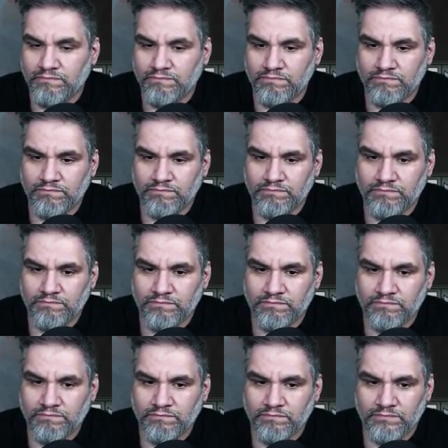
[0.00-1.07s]
Uh,
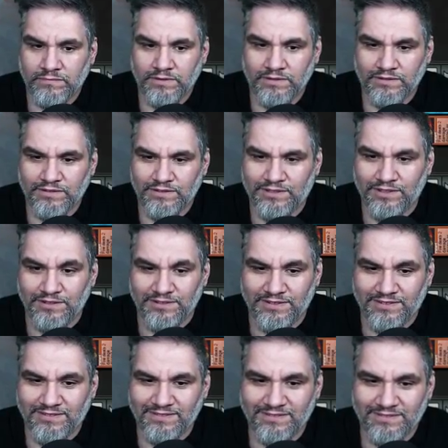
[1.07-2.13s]

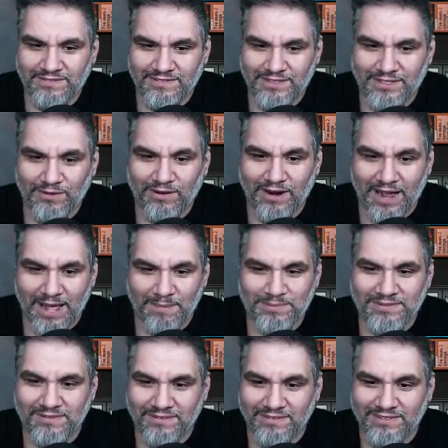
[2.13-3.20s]
Dude, you are
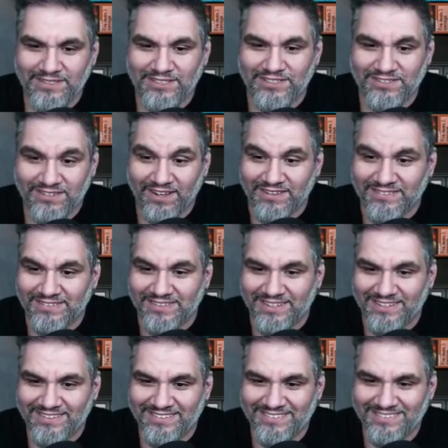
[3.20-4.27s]
absolutely
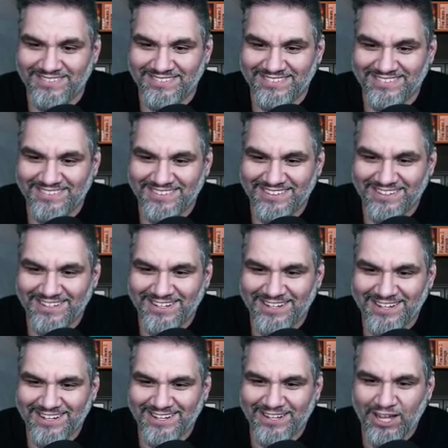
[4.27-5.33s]
disgusting.
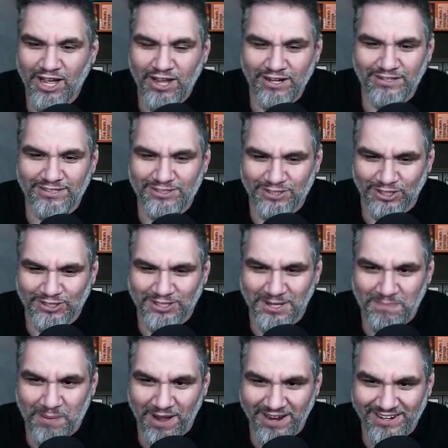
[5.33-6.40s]
You
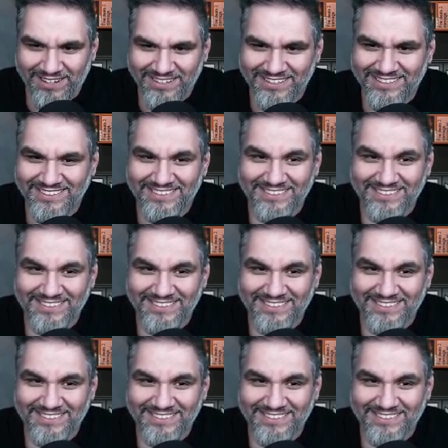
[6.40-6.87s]
disgusting pig!